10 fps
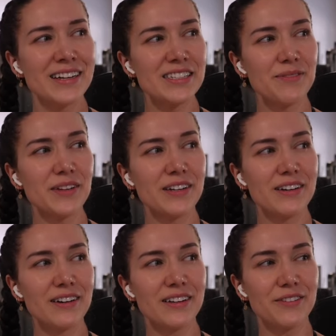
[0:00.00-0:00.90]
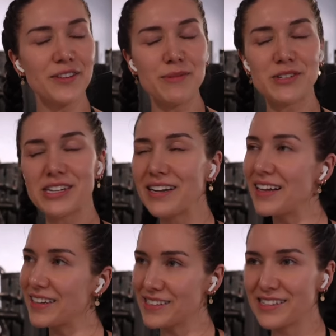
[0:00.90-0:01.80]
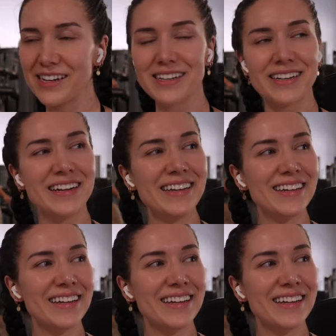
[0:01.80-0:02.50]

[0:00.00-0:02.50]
So I'm like, oh, the fly machine I like is taken.